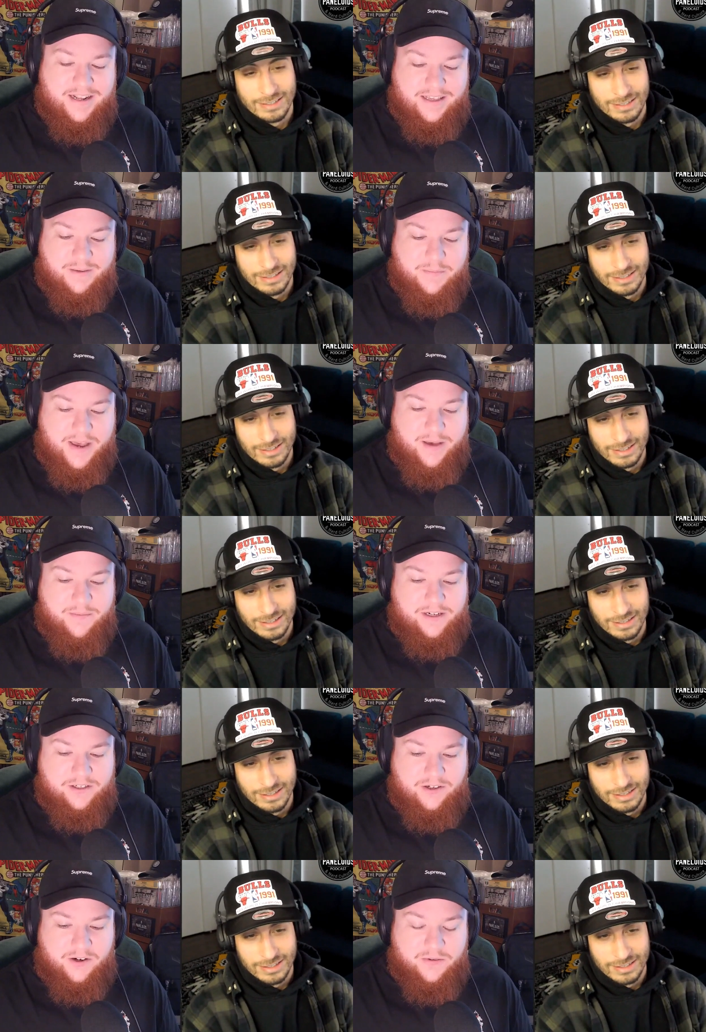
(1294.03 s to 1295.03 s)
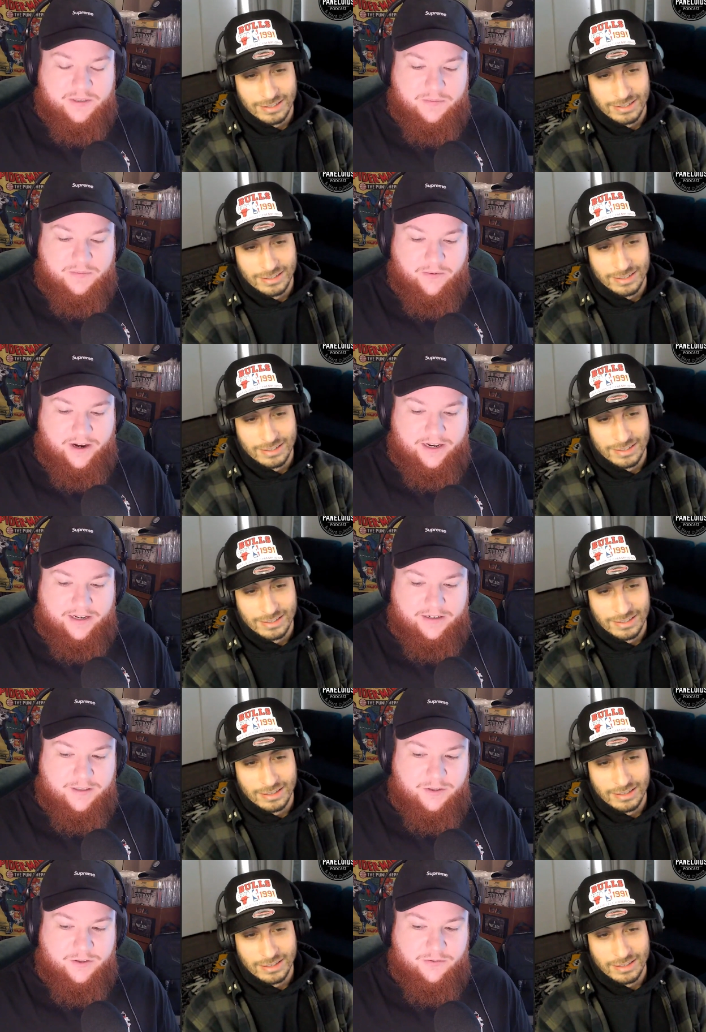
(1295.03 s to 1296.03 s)
Speaker 1: I think Batman should always be white
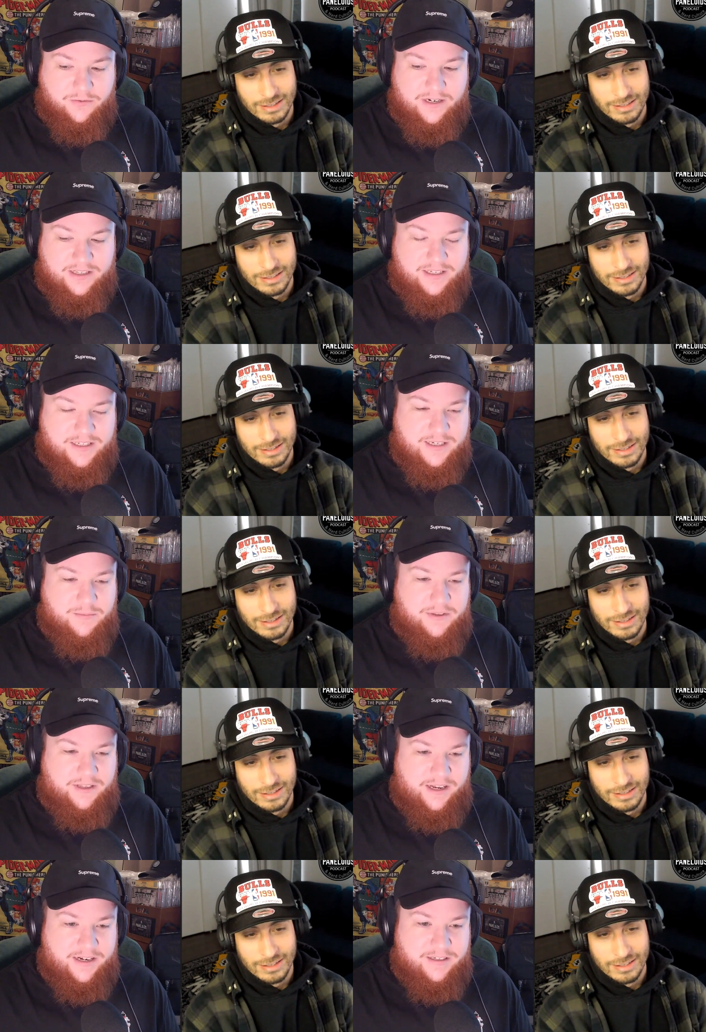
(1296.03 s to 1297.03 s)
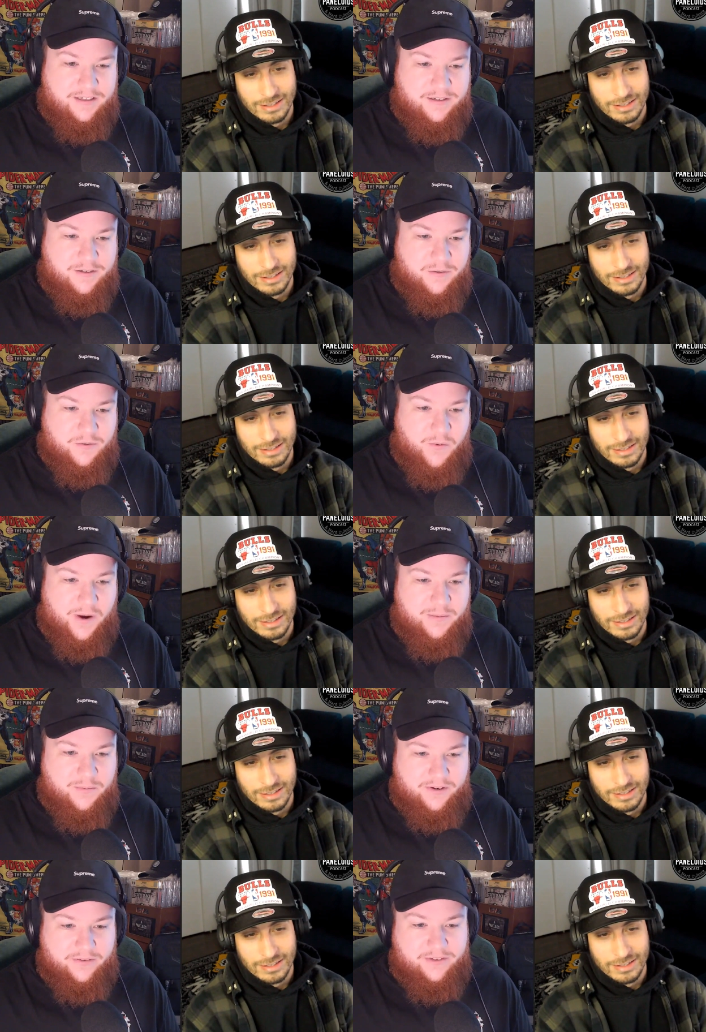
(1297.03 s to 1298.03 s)
to really symbolize
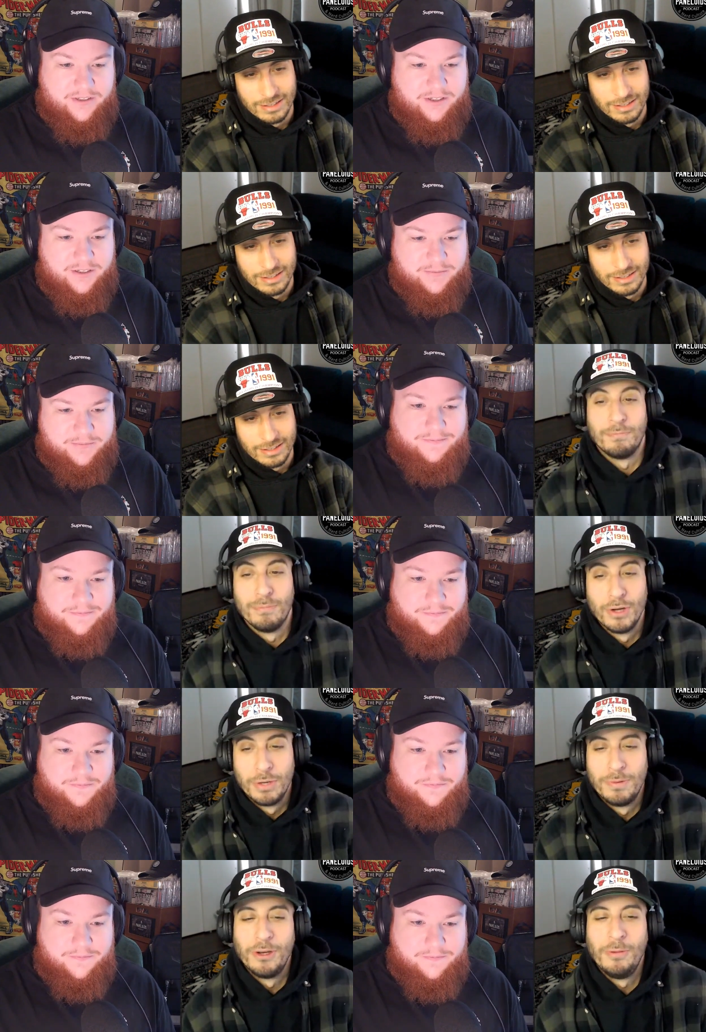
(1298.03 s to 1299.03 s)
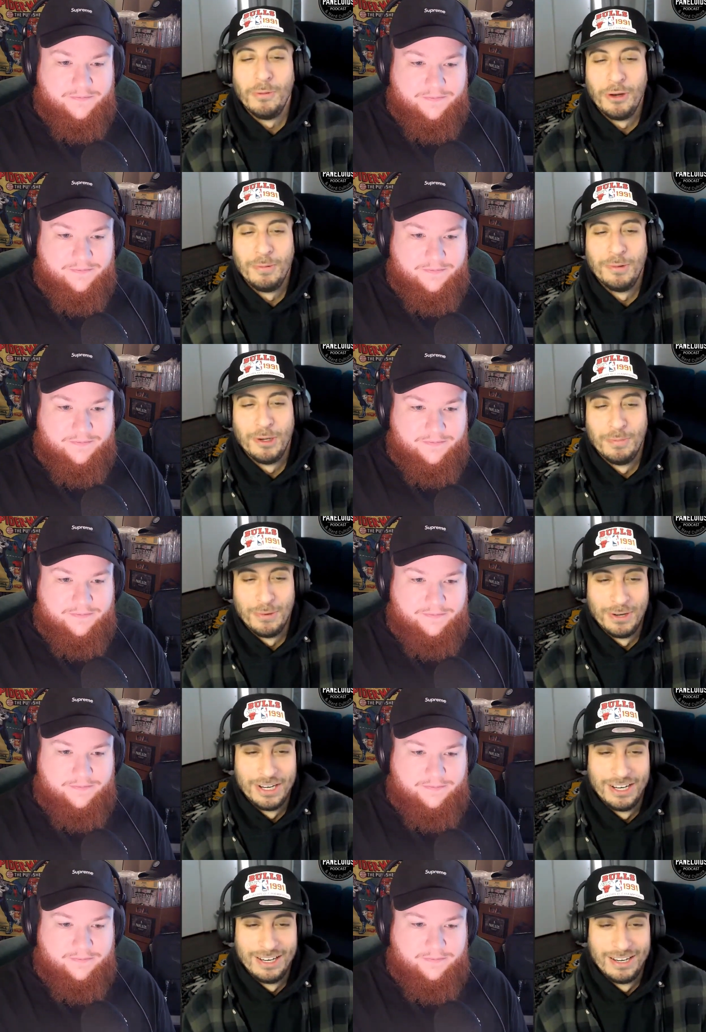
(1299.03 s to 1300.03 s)
white privilege.
Speaker 2: Booty, booty, booty, booty,
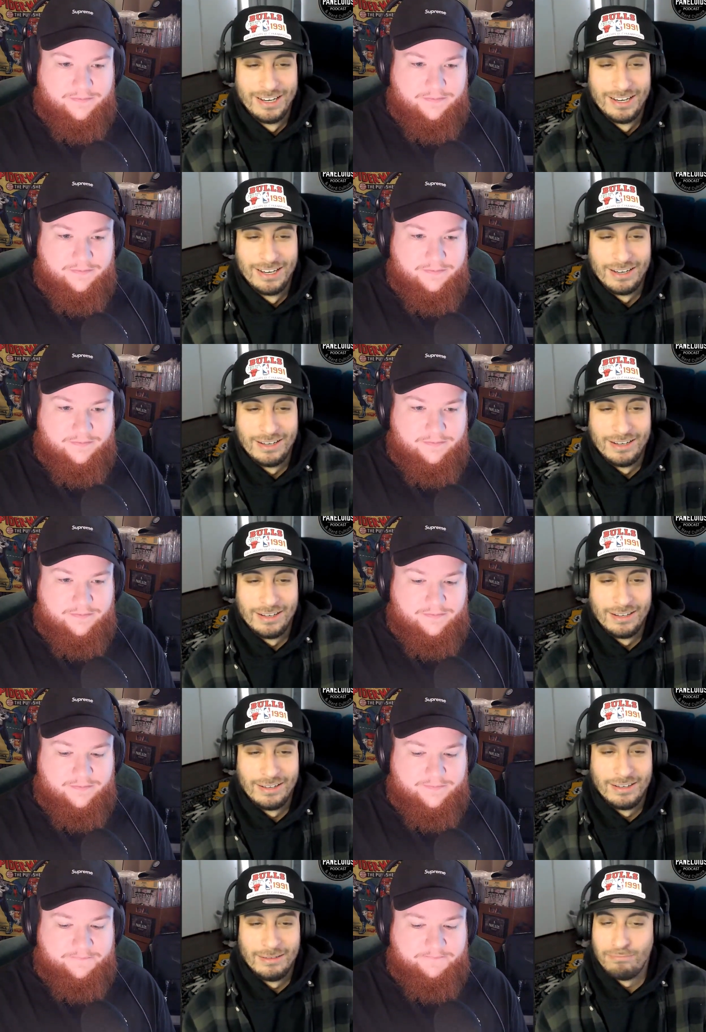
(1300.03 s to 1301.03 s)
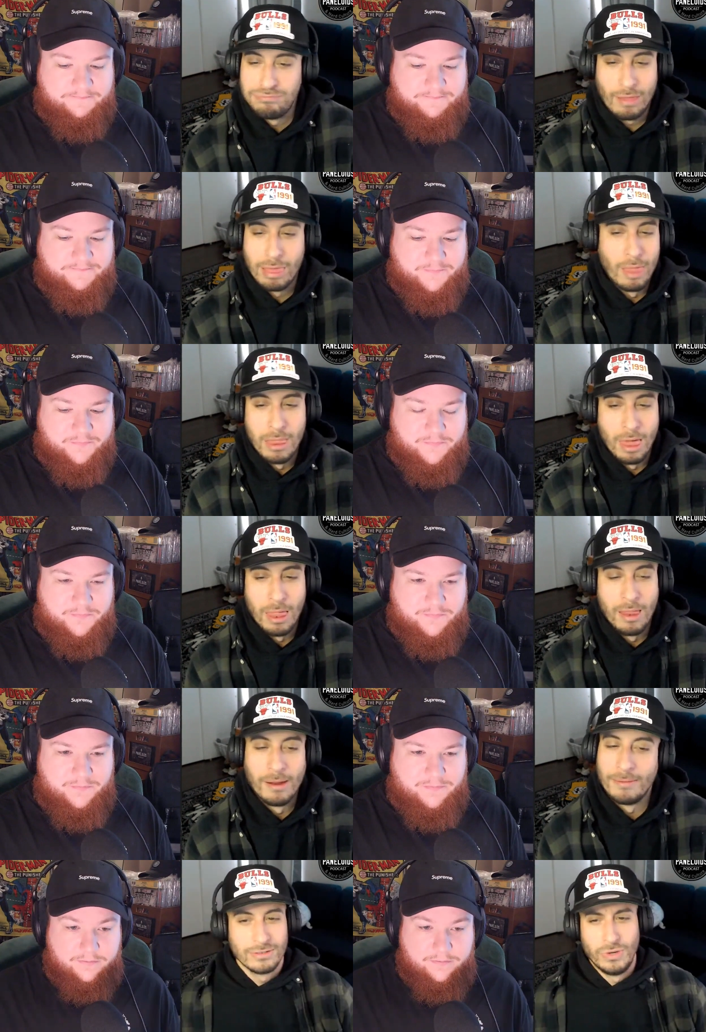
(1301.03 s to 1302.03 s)
booty.
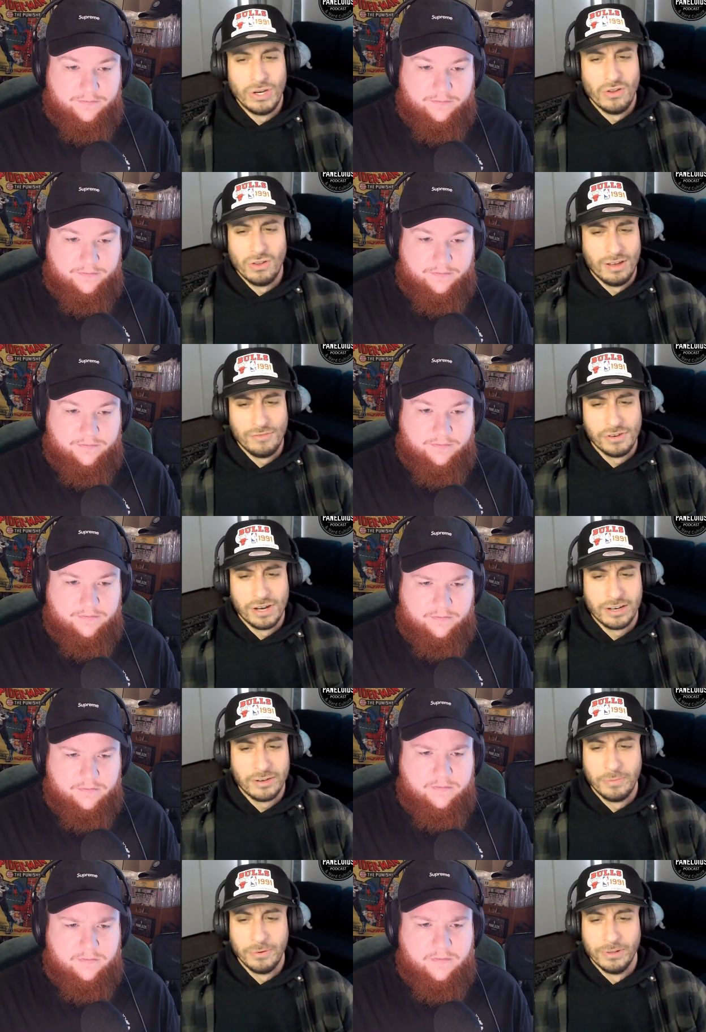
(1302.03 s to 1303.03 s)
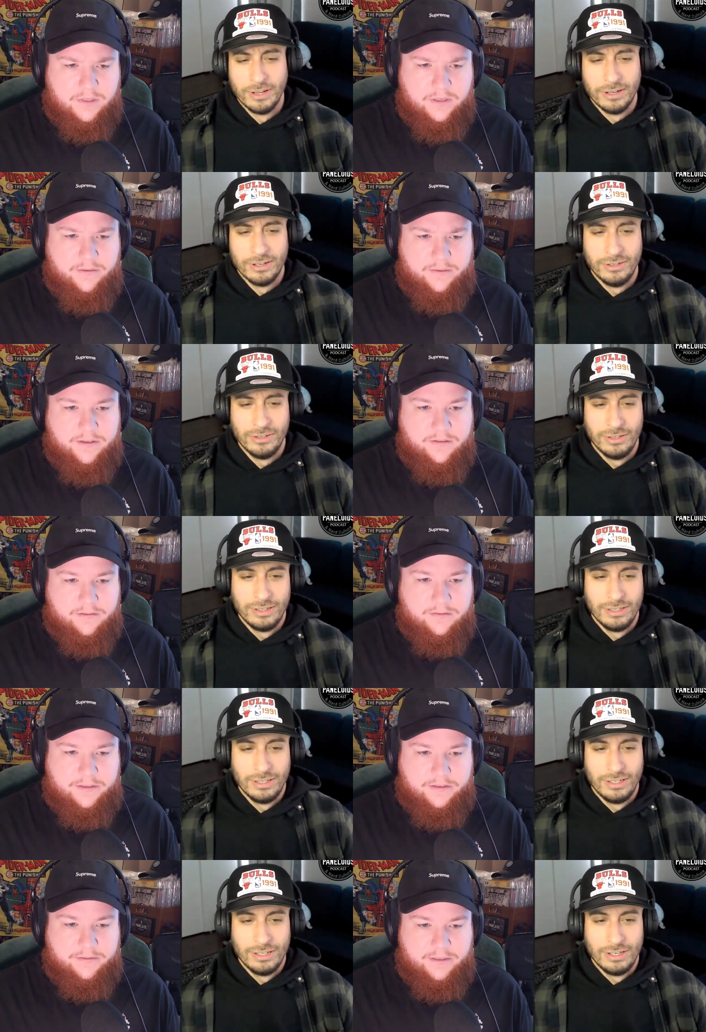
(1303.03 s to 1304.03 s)
we don't love Greg Capullo. No, we do.
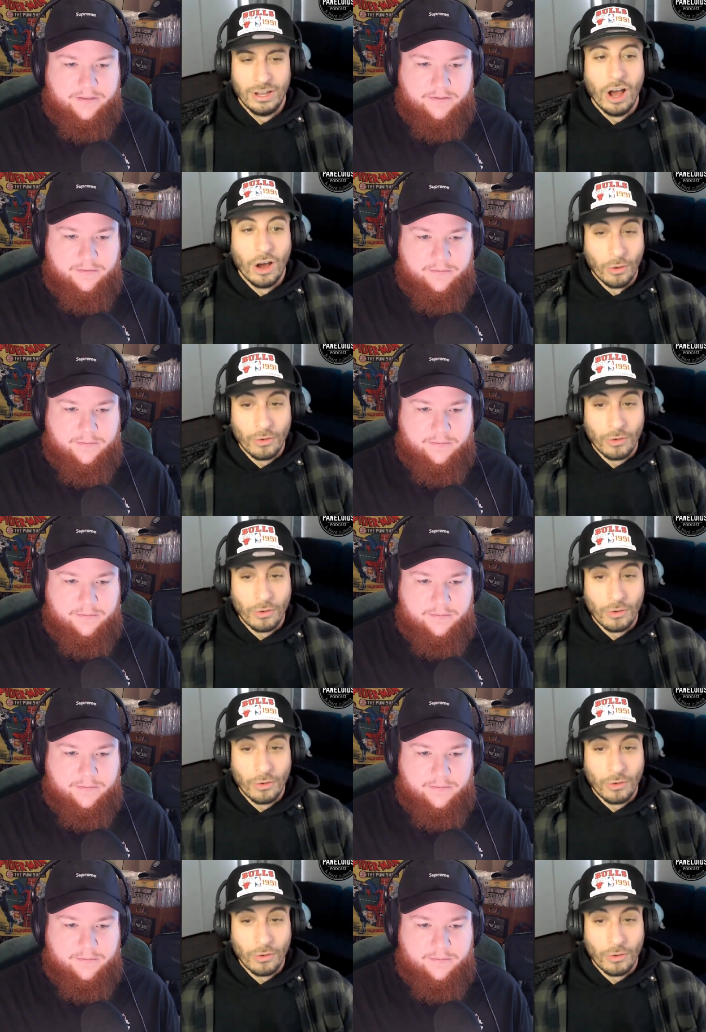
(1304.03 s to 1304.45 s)
We do. We love. Oh, him.